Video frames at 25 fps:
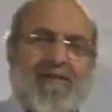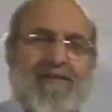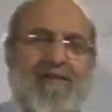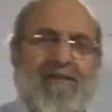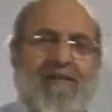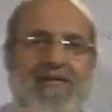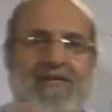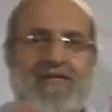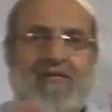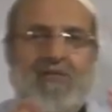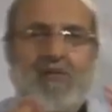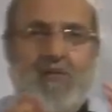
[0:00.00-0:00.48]

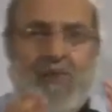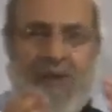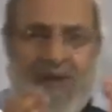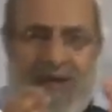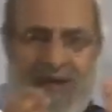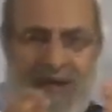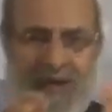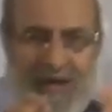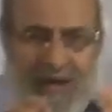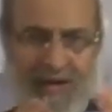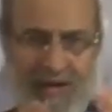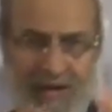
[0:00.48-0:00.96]
There is
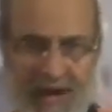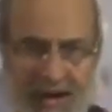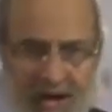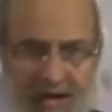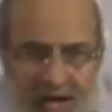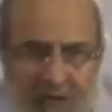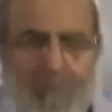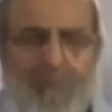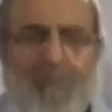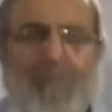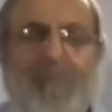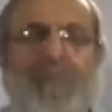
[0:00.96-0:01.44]
one
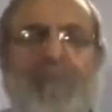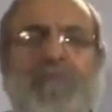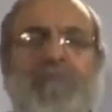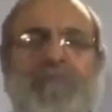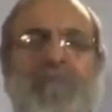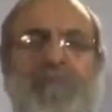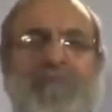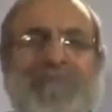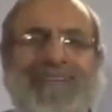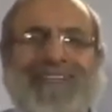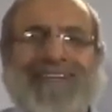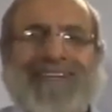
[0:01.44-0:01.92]

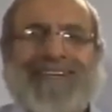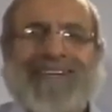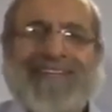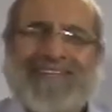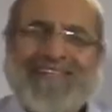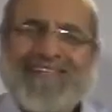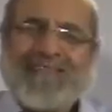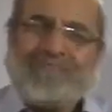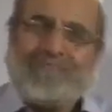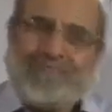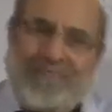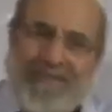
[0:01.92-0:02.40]
noun
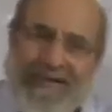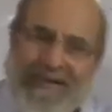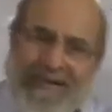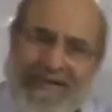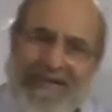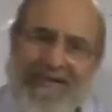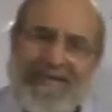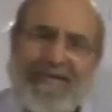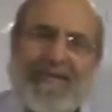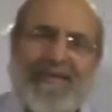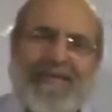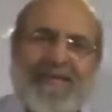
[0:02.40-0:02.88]
in the
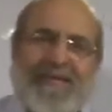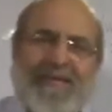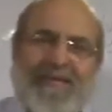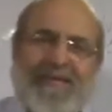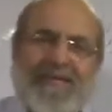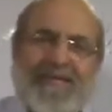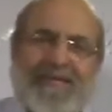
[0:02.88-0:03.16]
middle